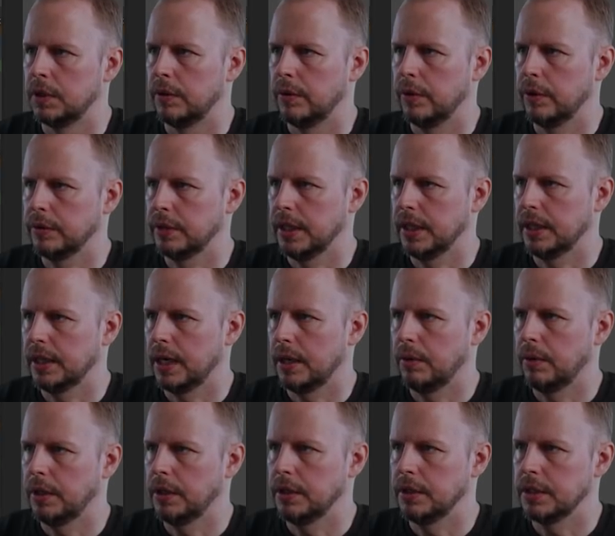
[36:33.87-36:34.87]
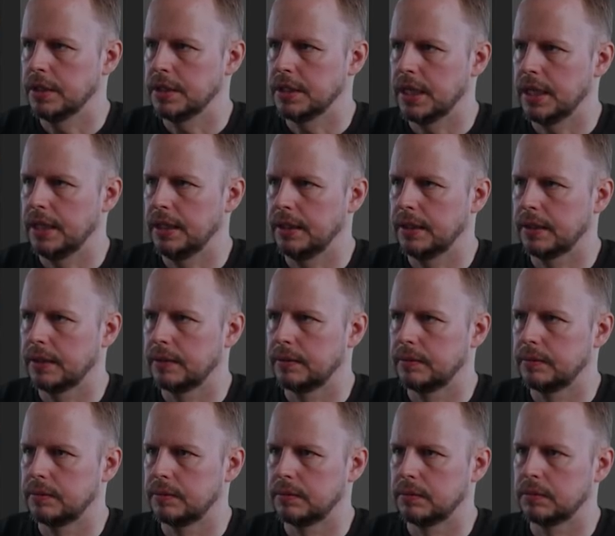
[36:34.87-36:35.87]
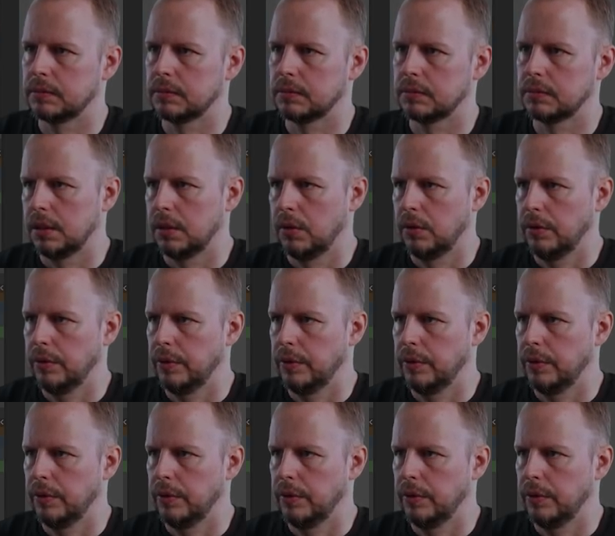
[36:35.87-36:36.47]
Rotate that one on the Z. Or